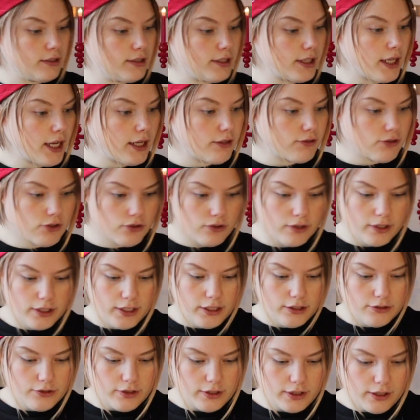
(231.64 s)
dive straight
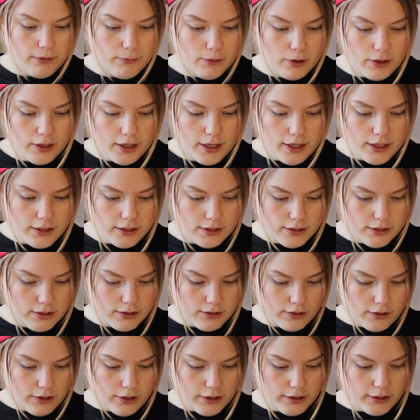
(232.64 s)
into it. I'm gonna
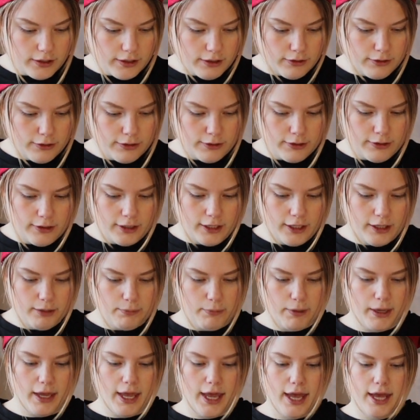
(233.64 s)
start, I think,
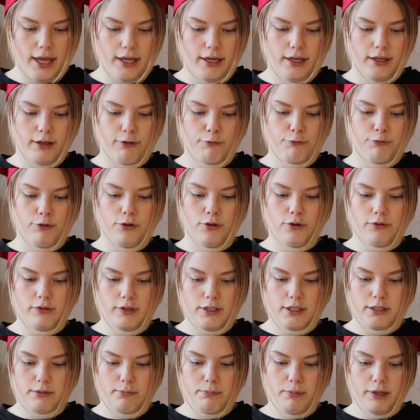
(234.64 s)
by adding a few of
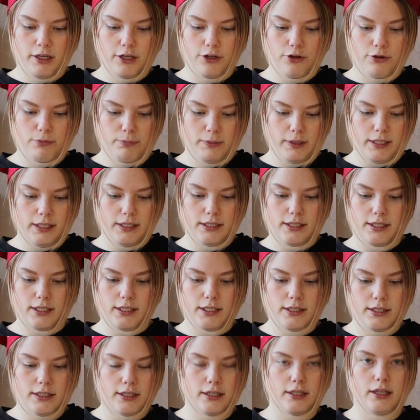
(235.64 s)
these bigger
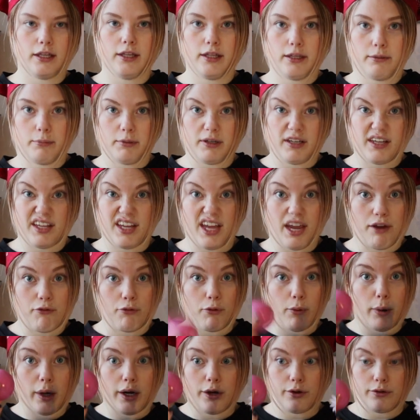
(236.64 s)
pieces a little bit
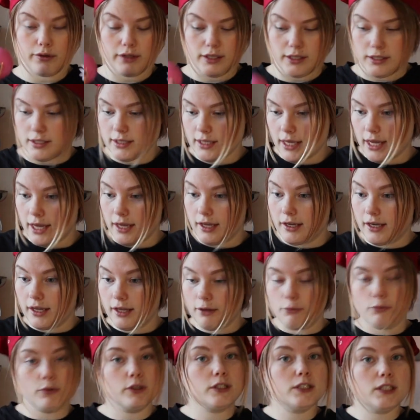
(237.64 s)
everywhere on this, and
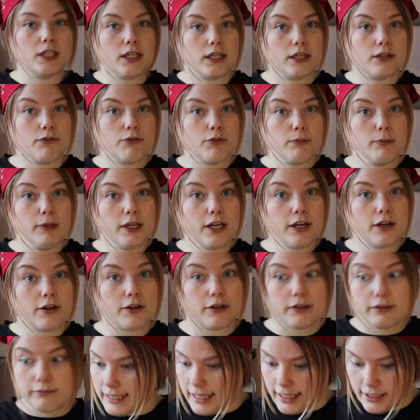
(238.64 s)
then we'll take it from
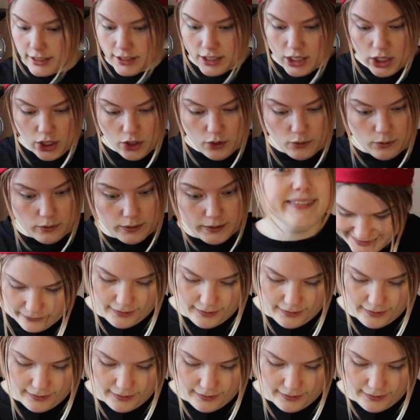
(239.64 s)
there. Let's go!